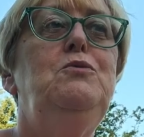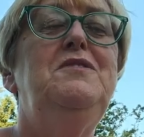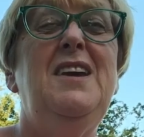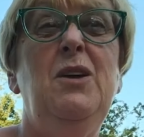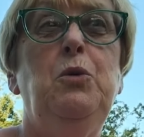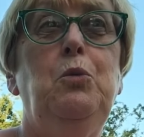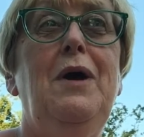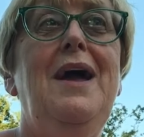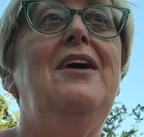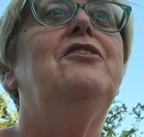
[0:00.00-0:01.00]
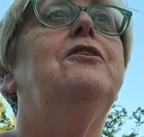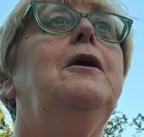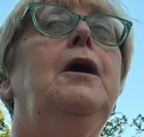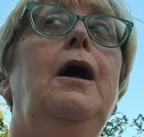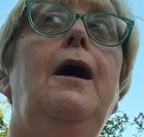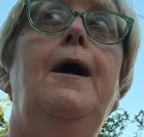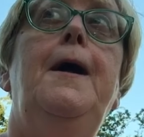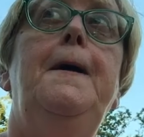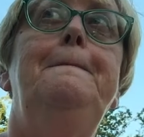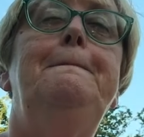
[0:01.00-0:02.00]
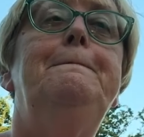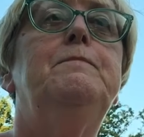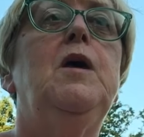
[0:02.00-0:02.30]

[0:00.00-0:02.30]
deal with um,